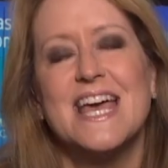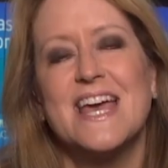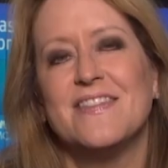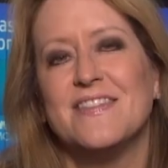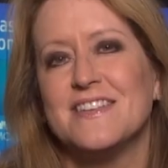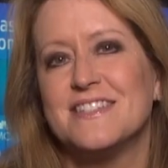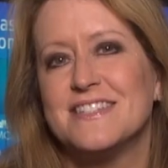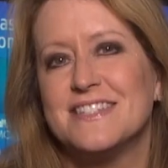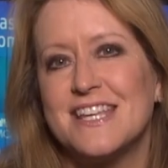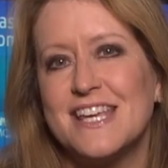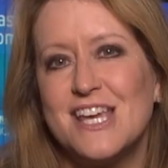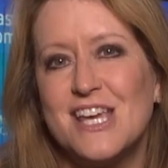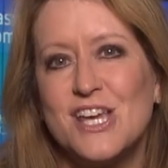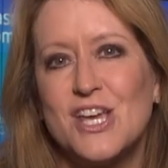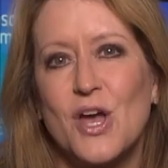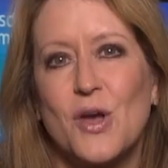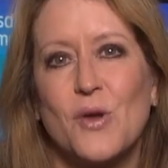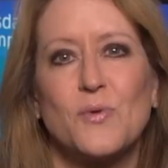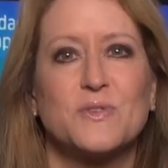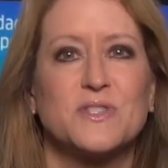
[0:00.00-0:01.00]
the
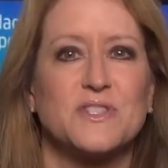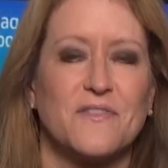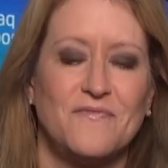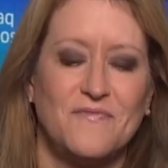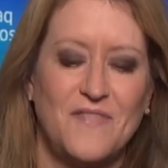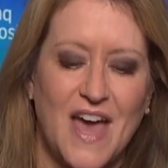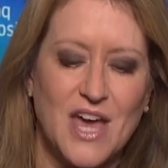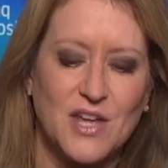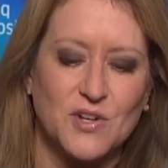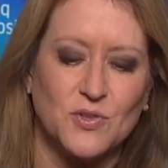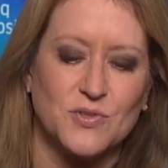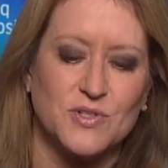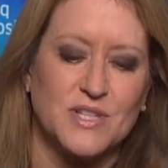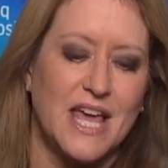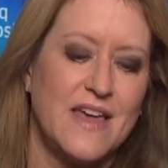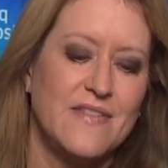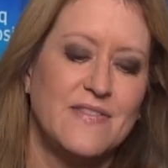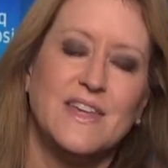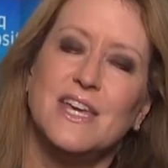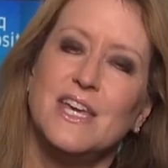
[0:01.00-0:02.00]
CEOs, the founders,
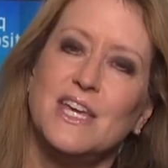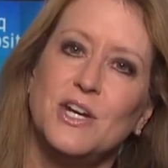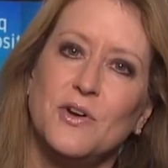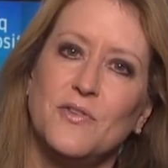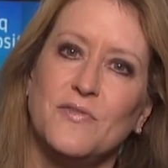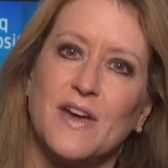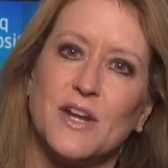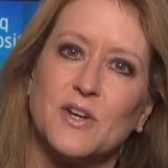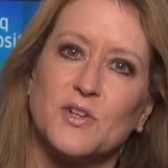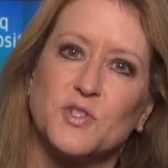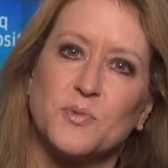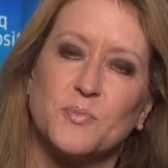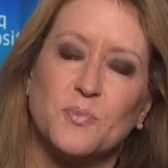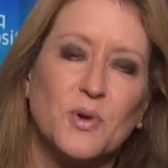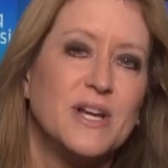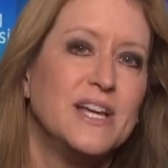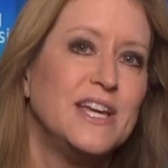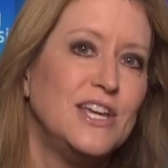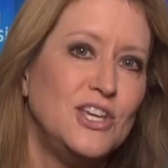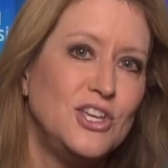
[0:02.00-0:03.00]
and the innovators,
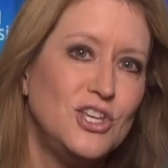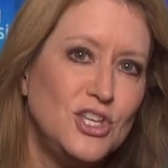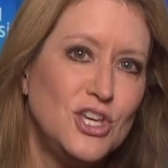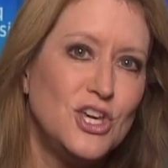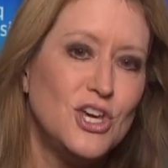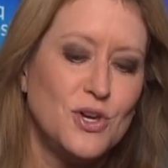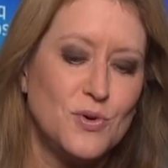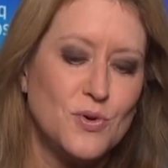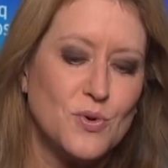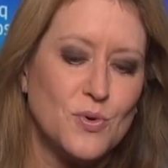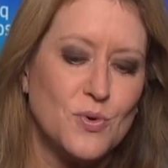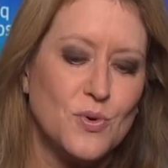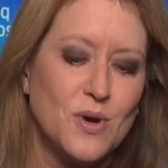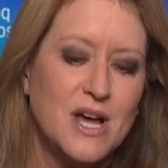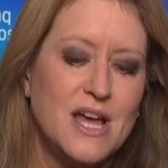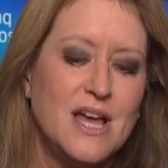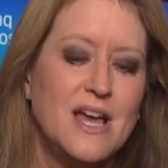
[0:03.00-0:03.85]
bringing you